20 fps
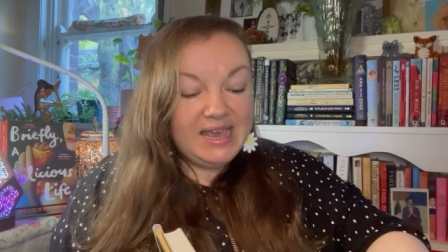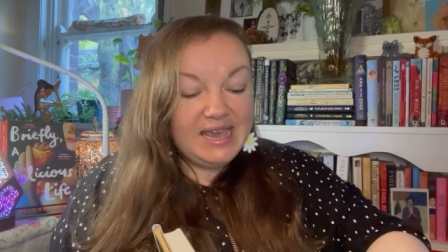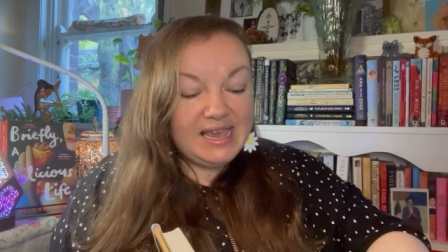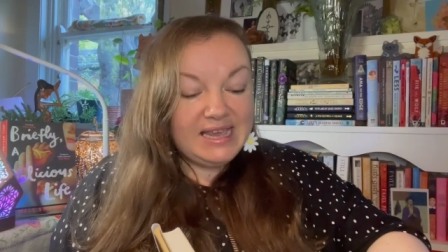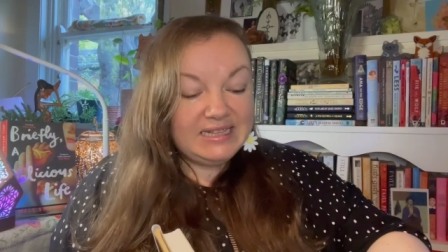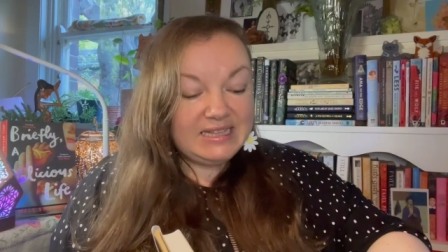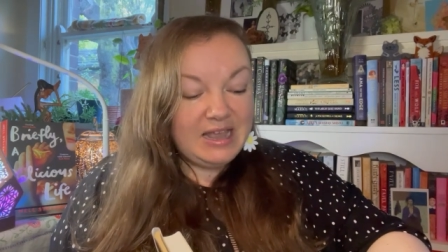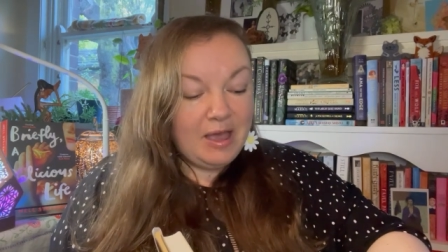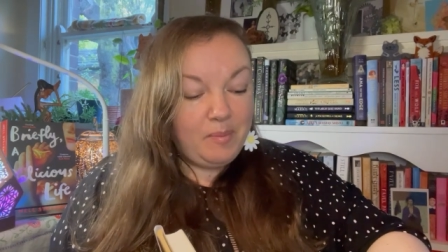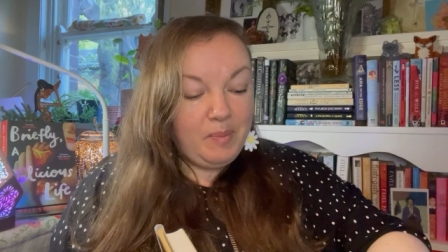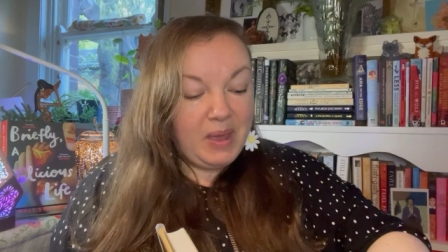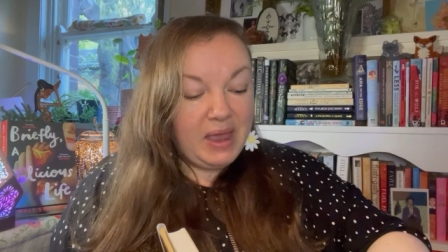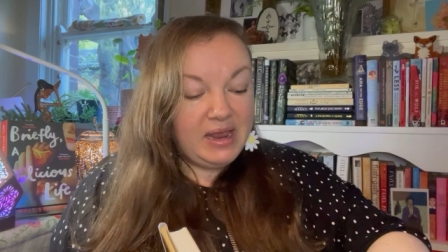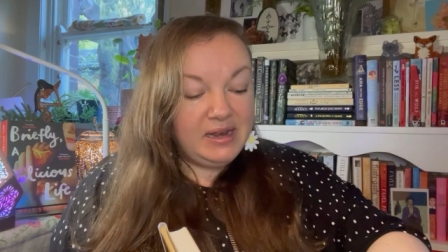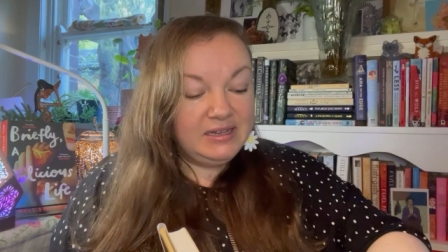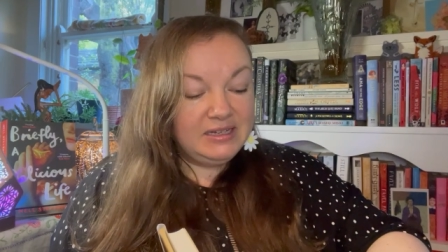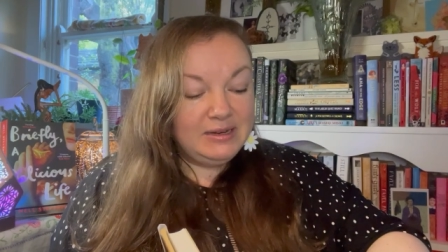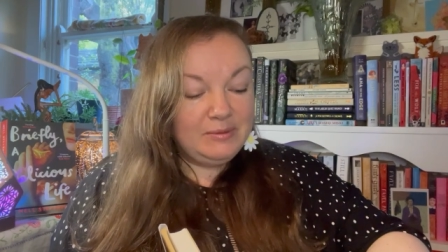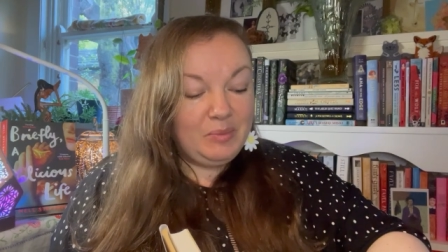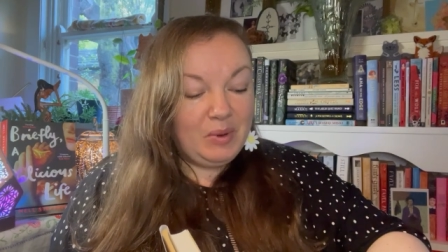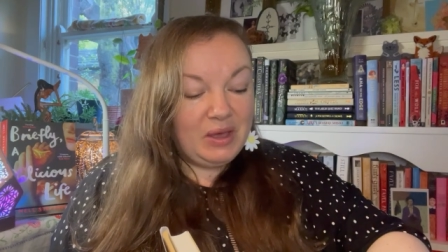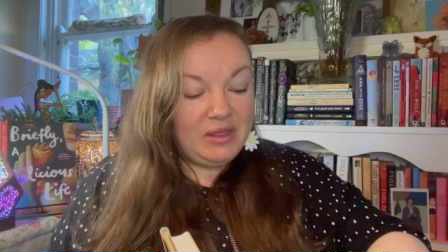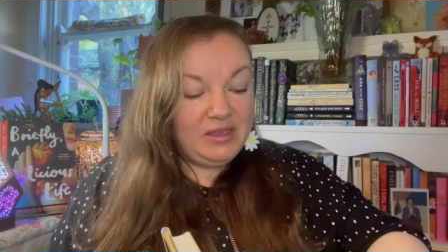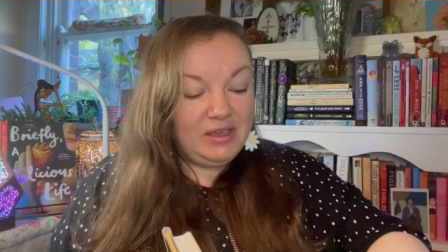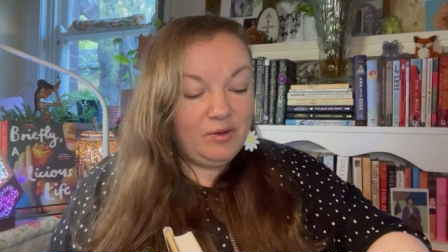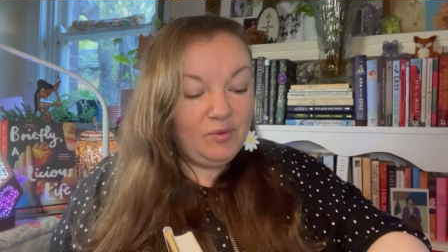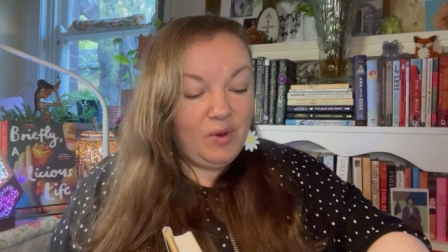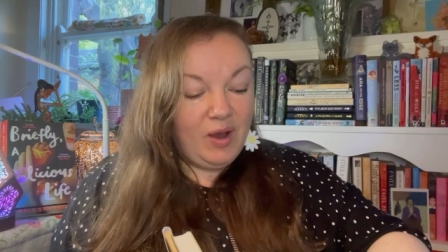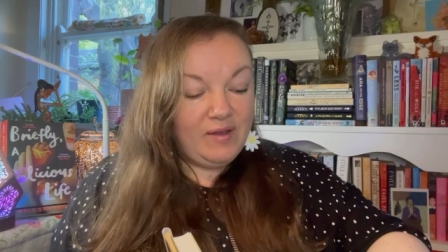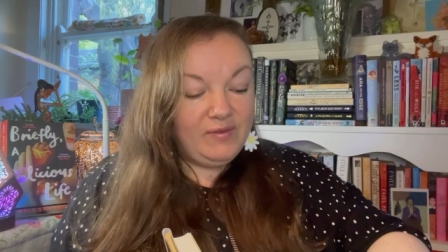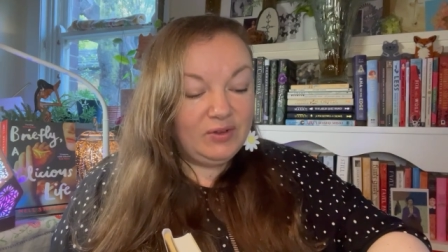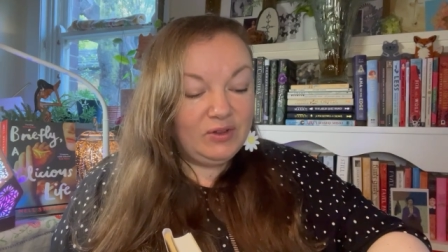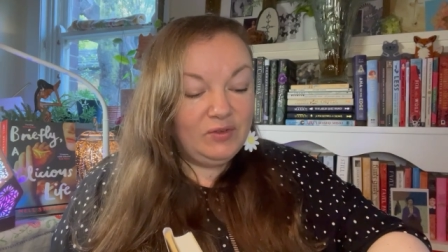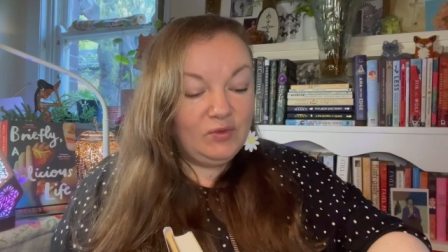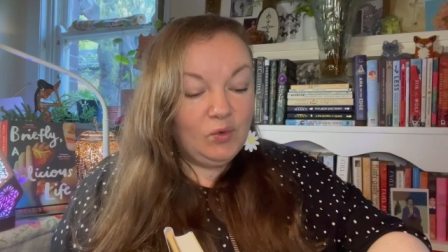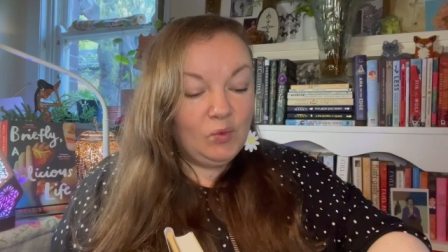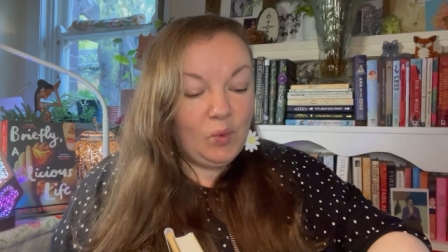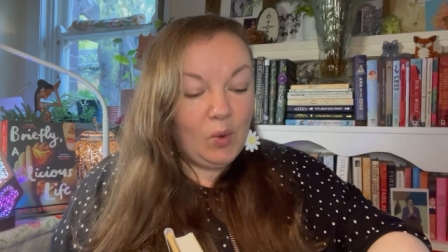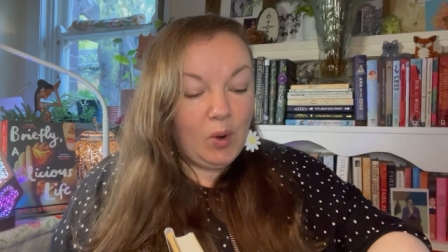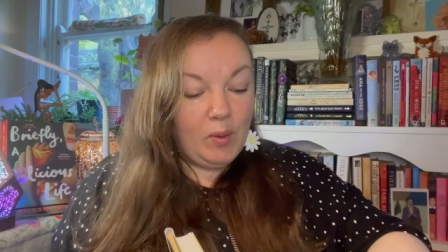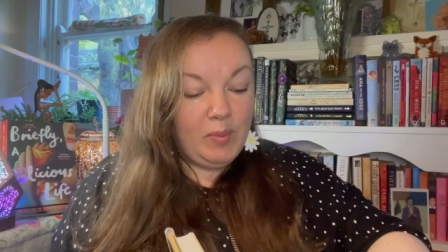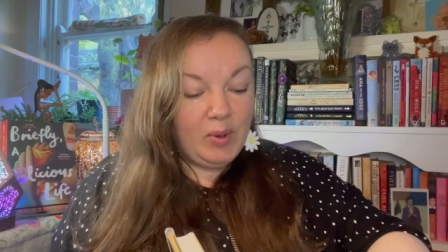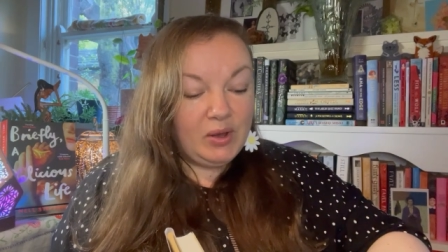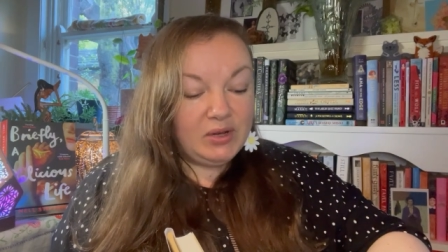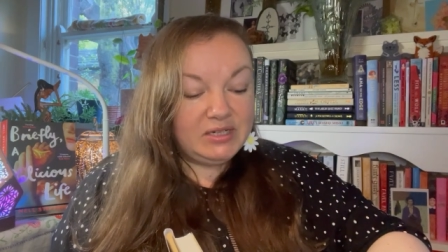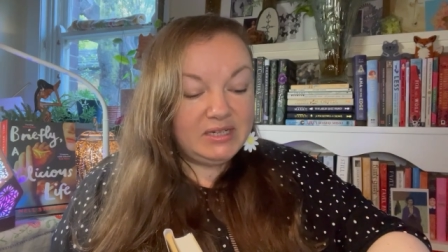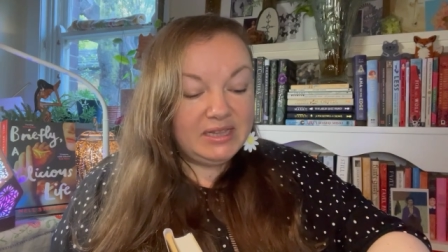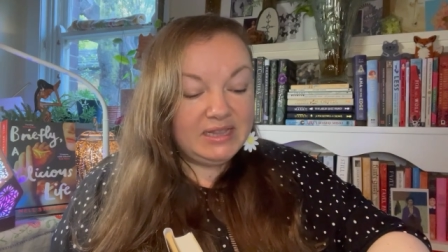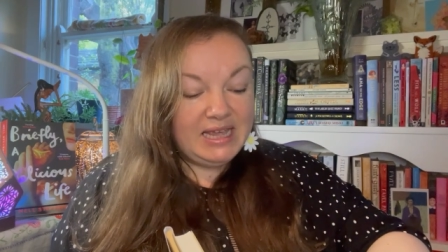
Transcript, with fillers: is upended by the arrival of a robot